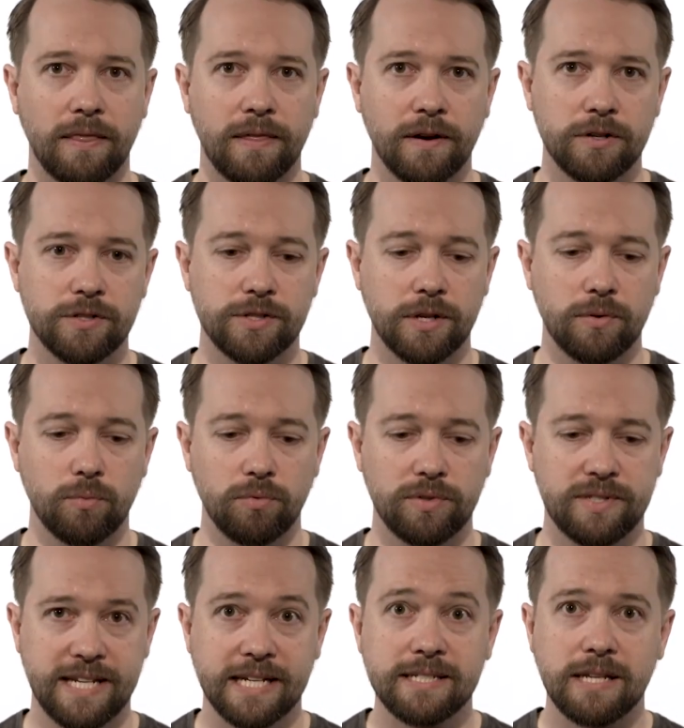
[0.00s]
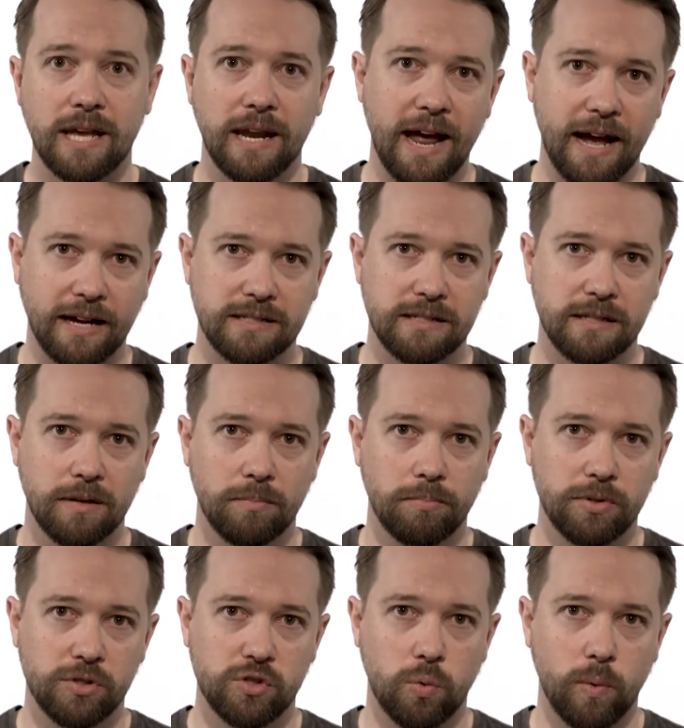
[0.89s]
There's a
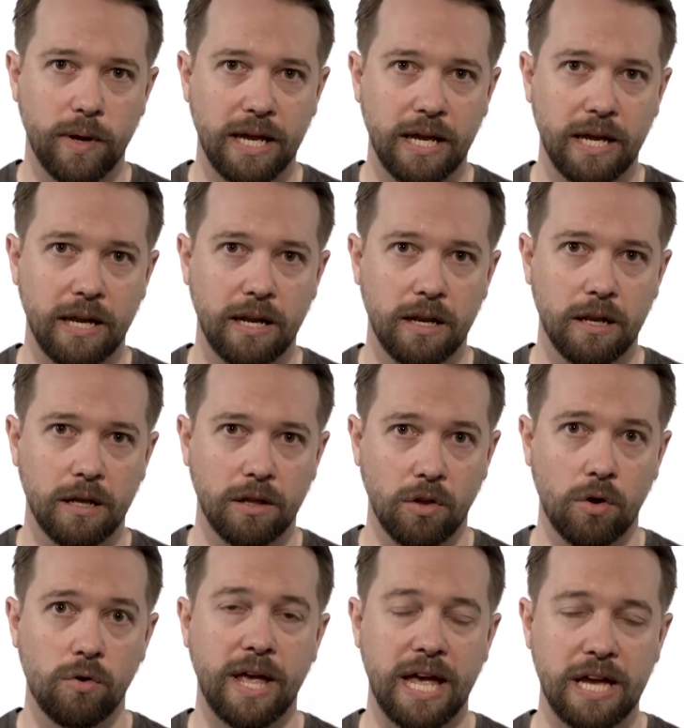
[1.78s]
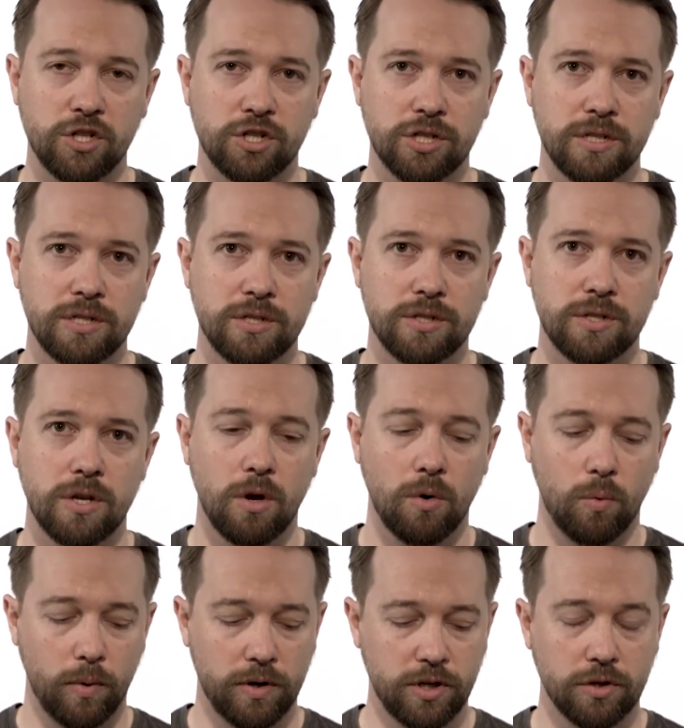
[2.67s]
disconnect between locations
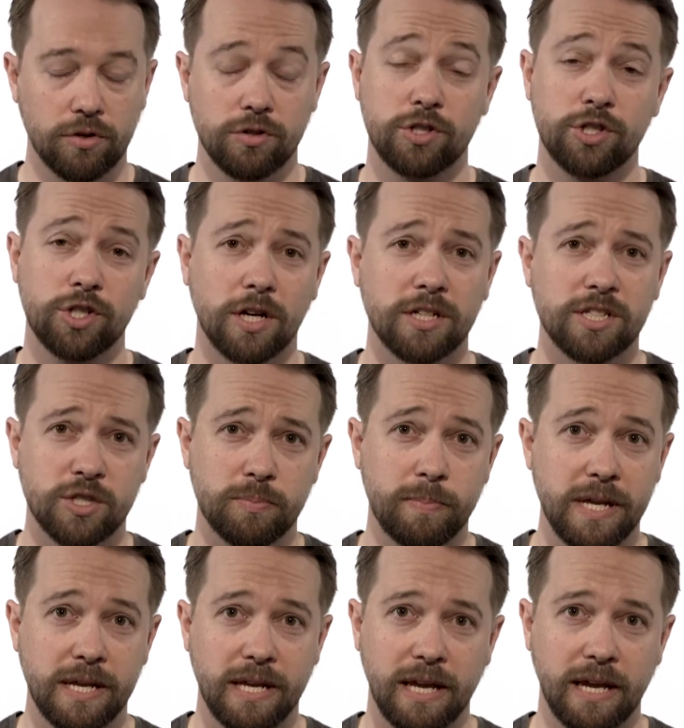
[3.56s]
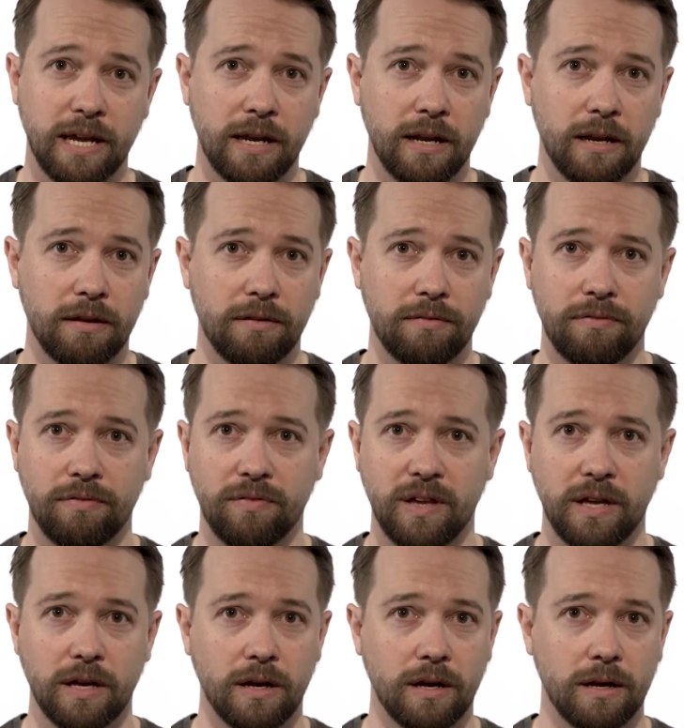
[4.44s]
when you're just speaking
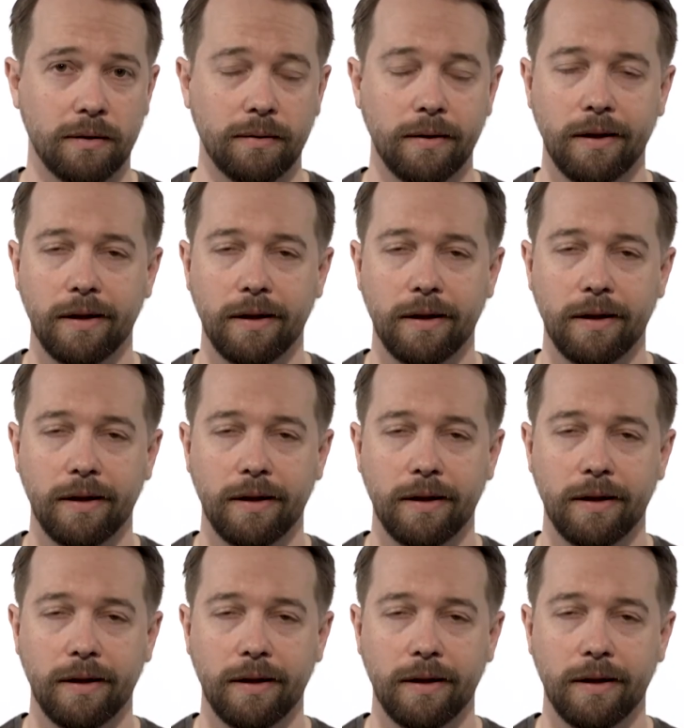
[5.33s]
via